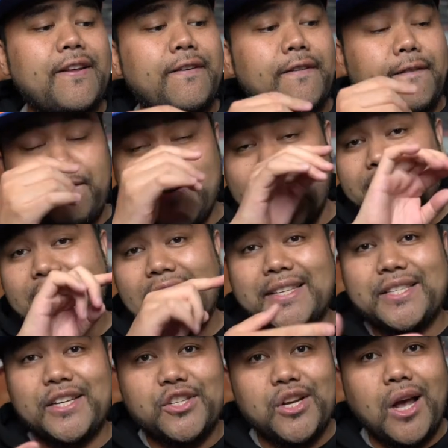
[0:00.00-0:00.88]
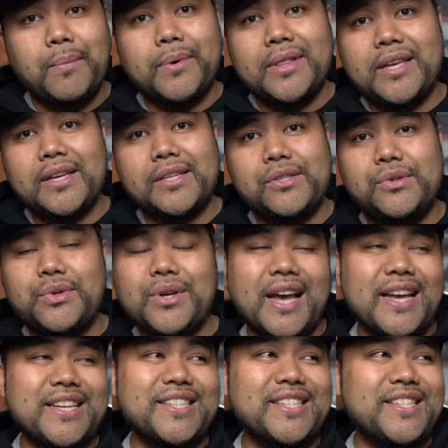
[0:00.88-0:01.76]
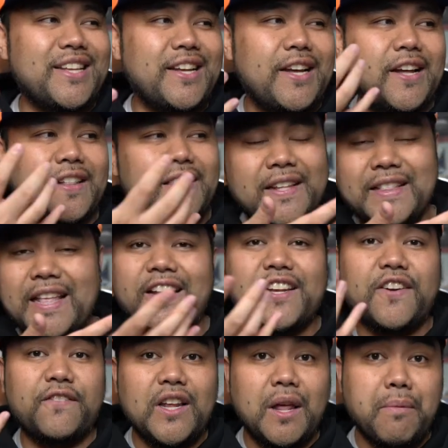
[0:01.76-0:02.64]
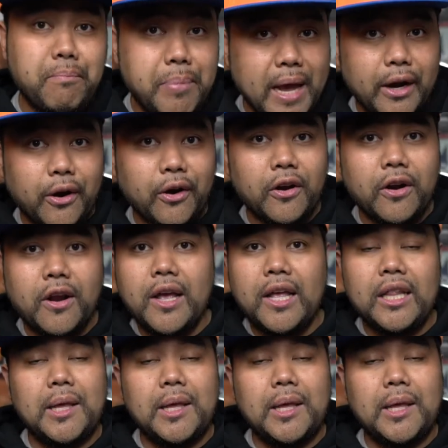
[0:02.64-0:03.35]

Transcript: a fantastic job with this? You guys think they could have done better?